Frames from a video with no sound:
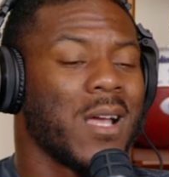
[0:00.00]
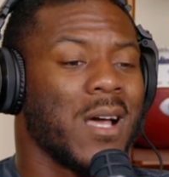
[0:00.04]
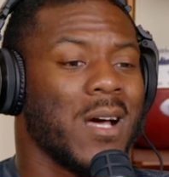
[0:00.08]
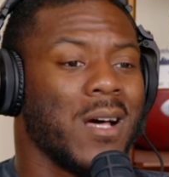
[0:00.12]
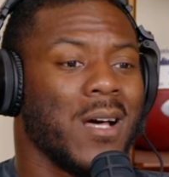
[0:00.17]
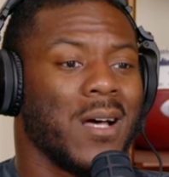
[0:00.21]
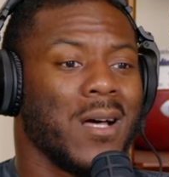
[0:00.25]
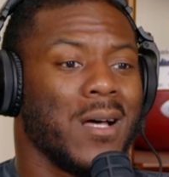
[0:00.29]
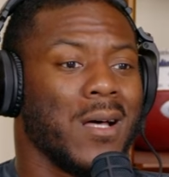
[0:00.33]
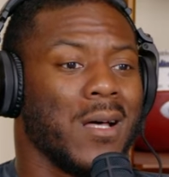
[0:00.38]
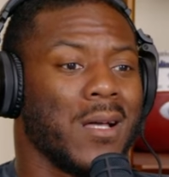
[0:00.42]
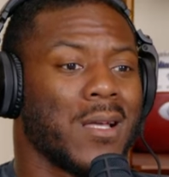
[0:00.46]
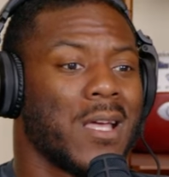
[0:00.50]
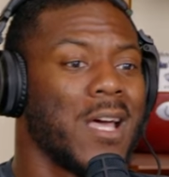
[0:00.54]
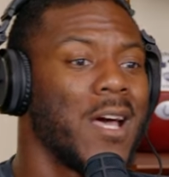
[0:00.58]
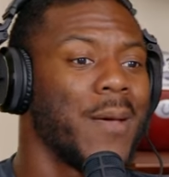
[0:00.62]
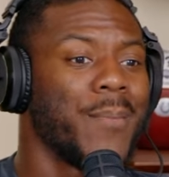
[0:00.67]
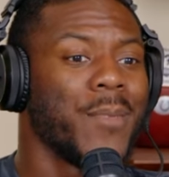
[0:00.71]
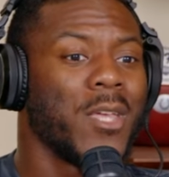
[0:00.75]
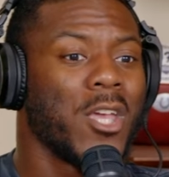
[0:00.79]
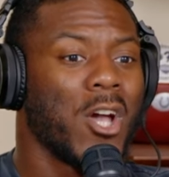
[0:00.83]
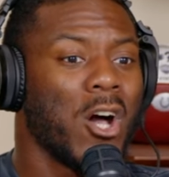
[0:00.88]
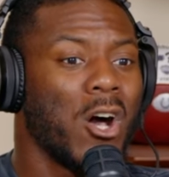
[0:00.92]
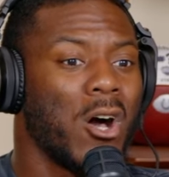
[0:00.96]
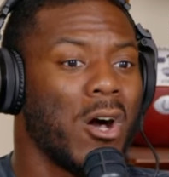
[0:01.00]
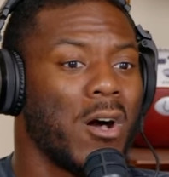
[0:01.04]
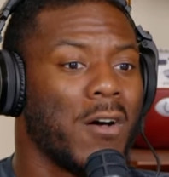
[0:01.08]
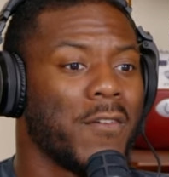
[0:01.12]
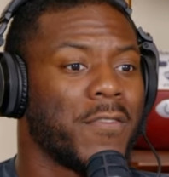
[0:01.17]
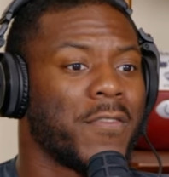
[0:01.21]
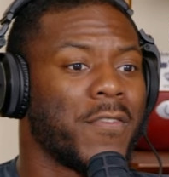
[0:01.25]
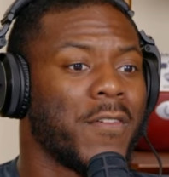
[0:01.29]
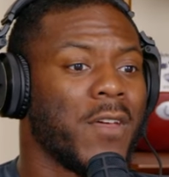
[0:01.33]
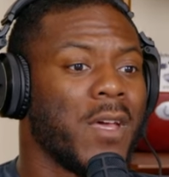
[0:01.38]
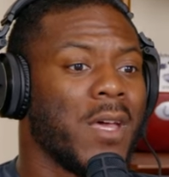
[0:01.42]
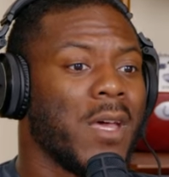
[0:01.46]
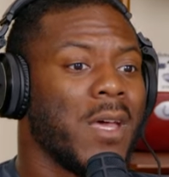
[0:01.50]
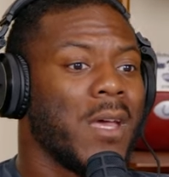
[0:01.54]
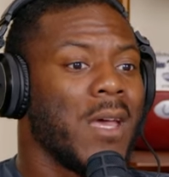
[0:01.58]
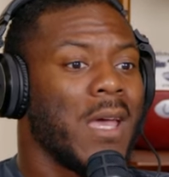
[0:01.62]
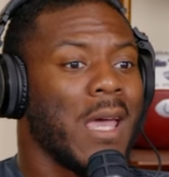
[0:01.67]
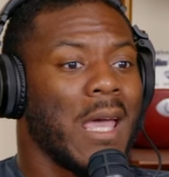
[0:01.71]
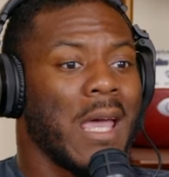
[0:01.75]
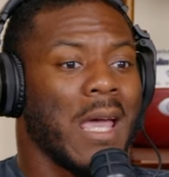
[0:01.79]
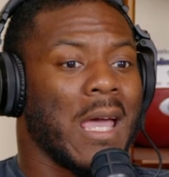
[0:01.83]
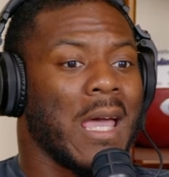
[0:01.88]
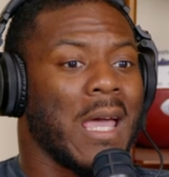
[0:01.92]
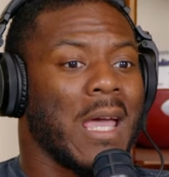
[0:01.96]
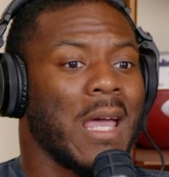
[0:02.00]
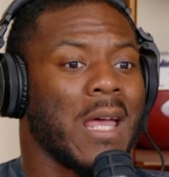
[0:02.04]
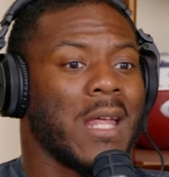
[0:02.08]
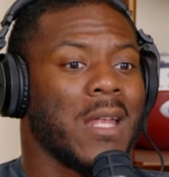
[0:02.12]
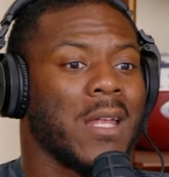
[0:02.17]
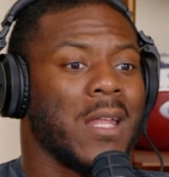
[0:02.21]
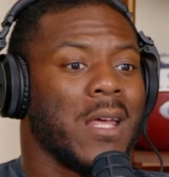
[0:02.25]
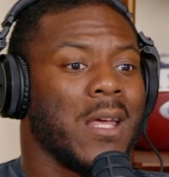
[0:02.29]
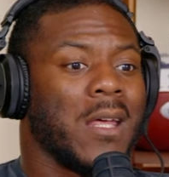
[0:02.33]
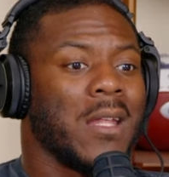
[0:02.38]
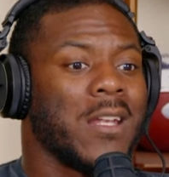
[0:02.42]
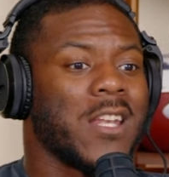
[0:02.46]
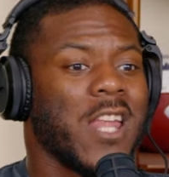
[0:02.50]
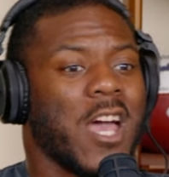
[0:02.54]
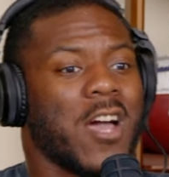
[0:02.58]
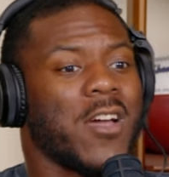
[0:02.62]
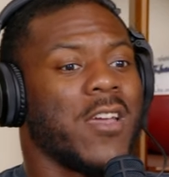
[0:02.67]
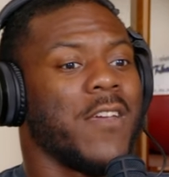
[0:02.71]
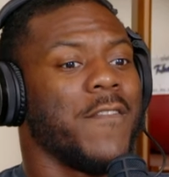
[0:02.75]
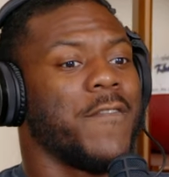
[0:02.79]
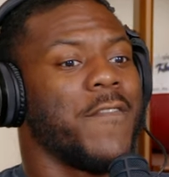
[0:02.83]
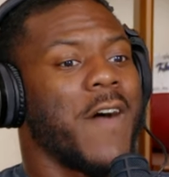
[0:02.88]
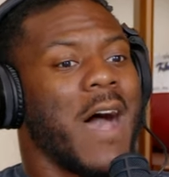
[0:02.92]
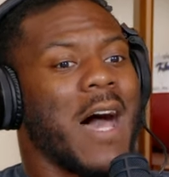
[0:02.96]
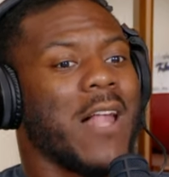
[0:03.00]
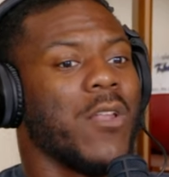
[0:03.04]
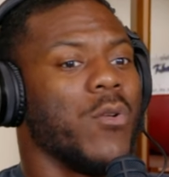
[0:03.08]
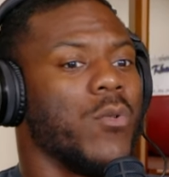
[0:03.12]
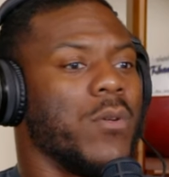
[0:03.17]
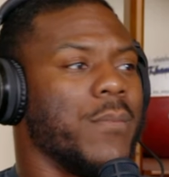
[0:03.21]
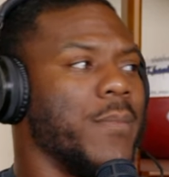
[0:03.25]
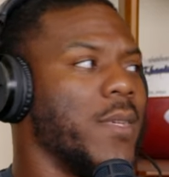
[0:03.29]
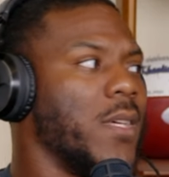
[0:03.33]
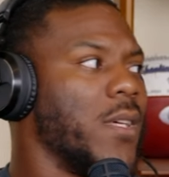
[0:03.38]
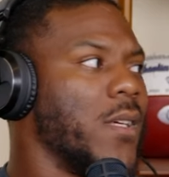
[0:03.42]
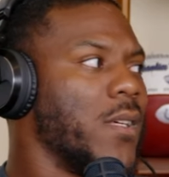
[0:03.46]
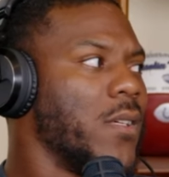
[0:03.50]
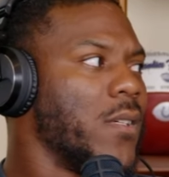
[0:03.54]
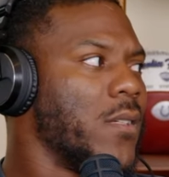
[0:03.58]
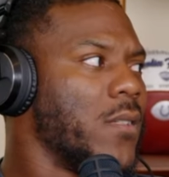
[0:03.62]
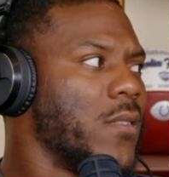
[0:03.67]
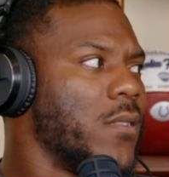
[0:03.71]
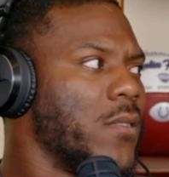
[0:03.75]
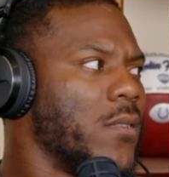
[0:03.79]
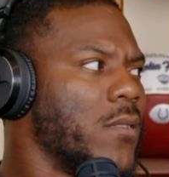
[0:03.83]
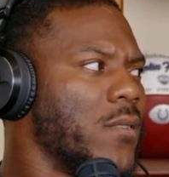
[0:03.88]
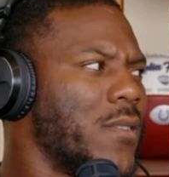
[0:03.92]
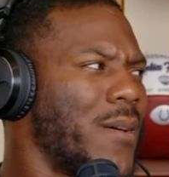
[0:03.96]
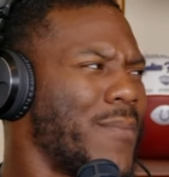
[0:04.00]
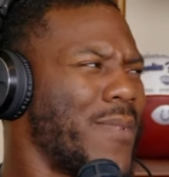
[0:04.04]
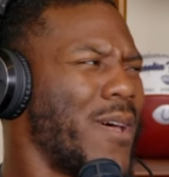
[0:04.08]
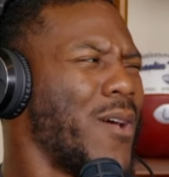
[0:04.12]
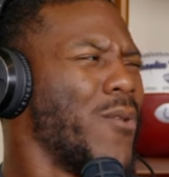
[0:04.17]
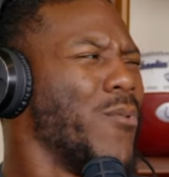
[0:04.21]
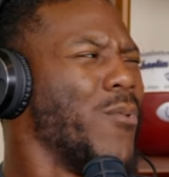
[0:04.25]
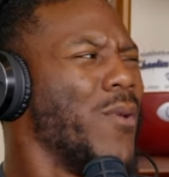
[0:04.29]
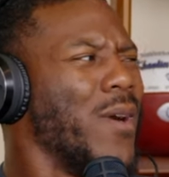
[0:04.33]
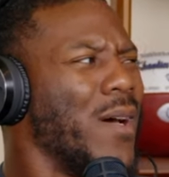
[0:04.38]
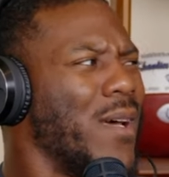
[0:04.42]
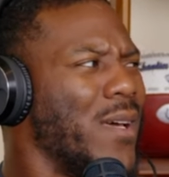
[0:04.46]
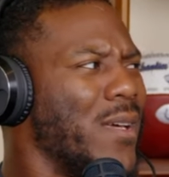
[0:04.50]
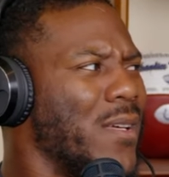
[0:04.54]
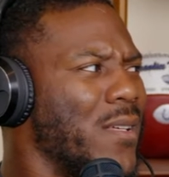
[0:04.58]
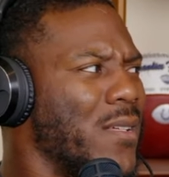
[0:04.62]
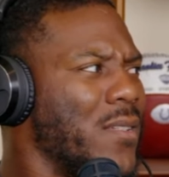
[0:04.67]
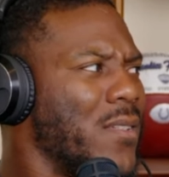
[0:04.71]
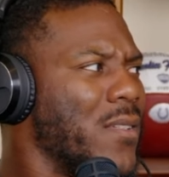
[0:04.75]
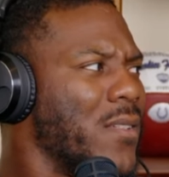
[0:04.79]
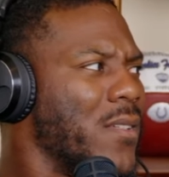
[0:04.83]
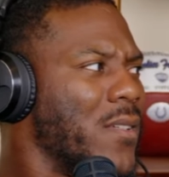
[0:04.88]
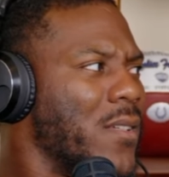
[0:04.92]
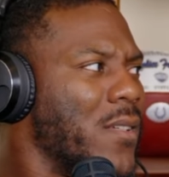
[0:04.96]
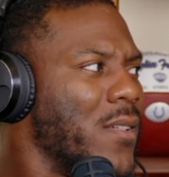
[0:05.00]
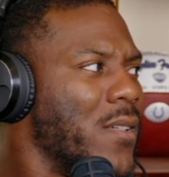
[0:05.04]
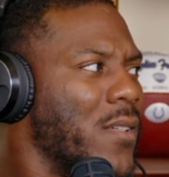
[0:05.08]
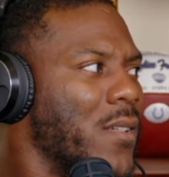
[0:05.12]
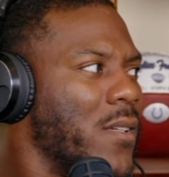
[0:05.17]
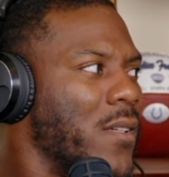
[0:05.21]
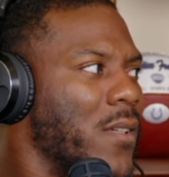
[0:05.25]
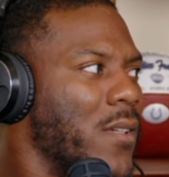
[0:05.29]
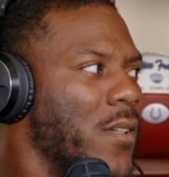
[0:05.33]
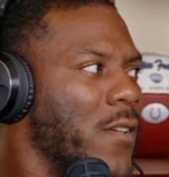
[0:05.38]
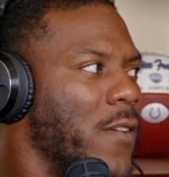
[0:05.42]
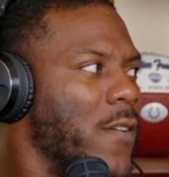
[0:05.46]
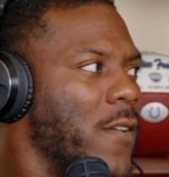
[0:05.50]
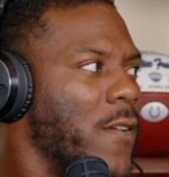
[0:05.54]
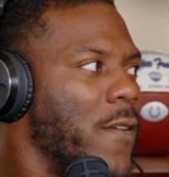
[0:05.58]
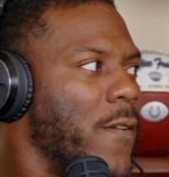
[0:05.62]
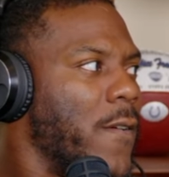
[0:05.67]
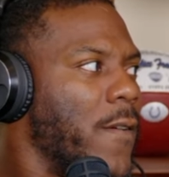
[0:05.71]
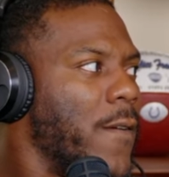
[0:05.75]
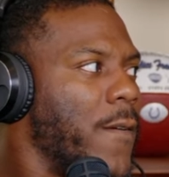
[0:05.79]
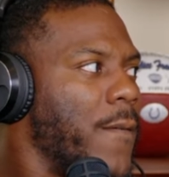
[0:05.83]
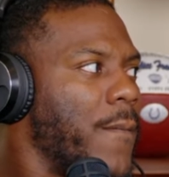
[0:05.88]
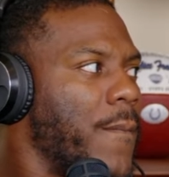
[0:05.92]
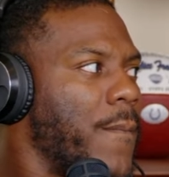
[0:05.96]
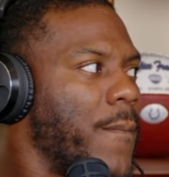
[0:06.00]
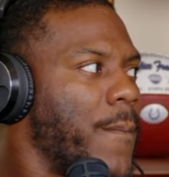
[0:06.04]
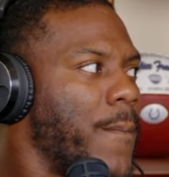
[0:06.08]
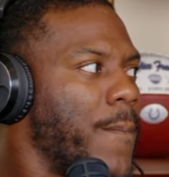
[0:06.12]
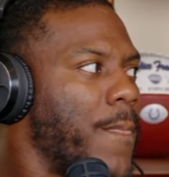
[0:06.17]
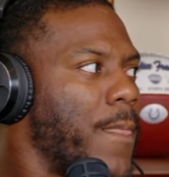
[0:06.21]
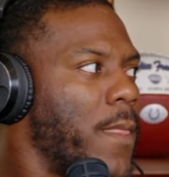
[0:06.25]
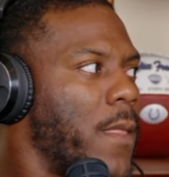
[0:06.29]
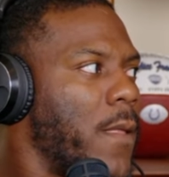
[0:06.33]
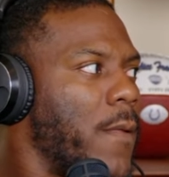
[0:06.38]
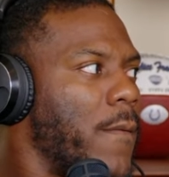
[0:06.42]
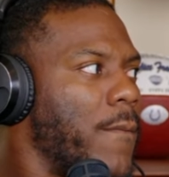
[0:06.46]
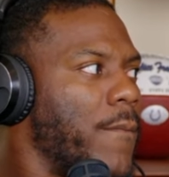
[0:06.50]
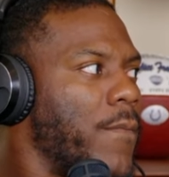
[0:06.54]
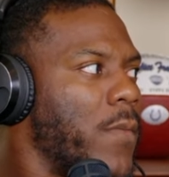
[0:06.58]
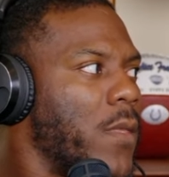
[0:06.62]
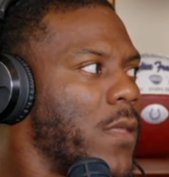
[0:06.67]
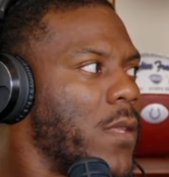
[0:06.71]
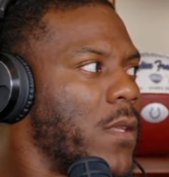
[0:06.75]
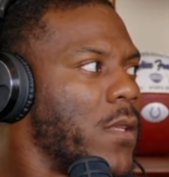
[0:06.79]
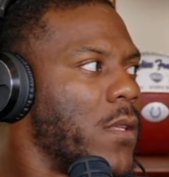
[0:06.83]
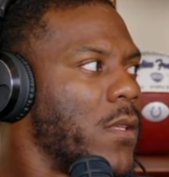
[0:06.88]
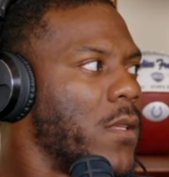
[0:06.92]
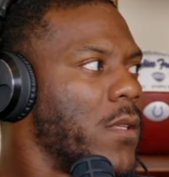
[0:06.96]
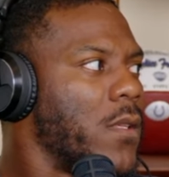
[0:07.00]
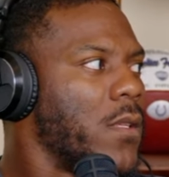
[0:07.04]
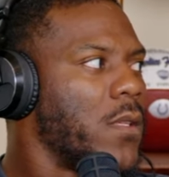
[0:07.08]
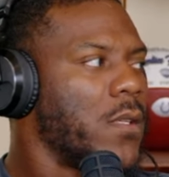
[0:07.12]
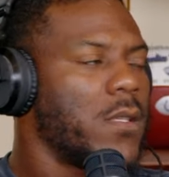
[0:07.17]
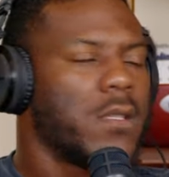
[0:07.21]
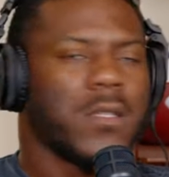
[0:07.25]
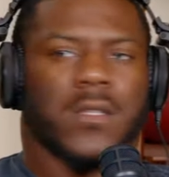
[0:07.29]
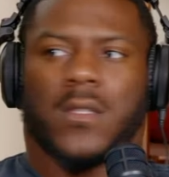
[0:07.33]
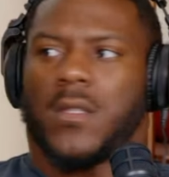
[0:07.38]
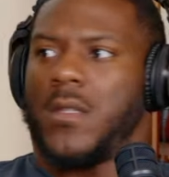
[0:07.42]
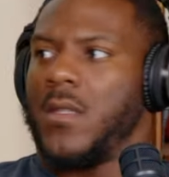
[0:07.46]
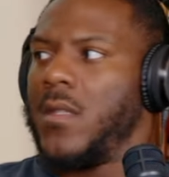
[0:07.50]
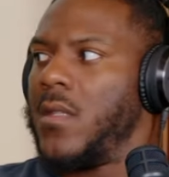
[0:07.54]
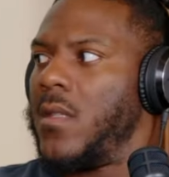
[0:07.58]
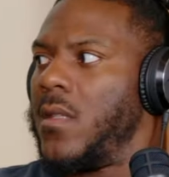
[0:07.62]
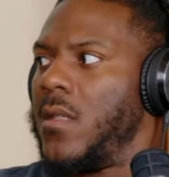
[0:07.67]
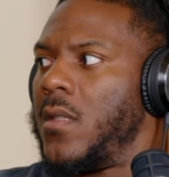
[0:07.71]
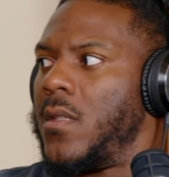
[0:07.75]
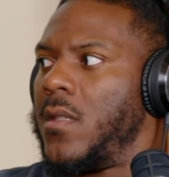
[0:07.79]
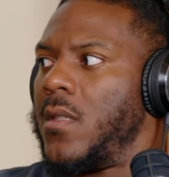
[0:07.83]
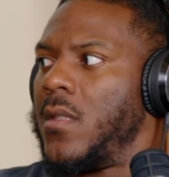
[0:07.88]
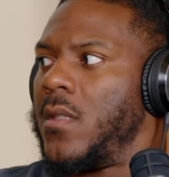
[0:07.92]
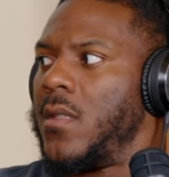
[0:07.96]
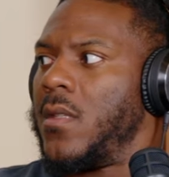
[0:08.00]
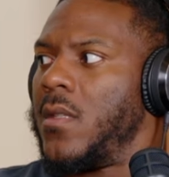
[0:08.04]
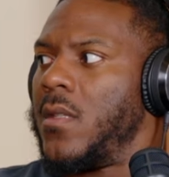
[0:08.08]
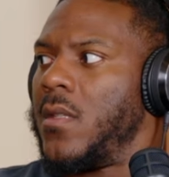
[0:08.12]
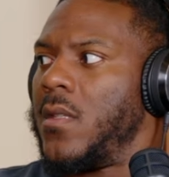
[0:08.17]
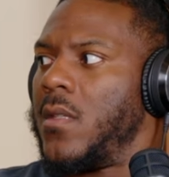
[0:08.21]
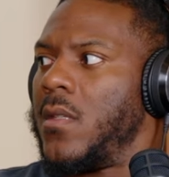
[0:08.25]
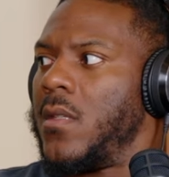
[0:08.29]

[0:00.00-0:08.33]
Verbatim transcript: cut me off, and now he following me. I'm like, what? Ain't nothing worse than that. Your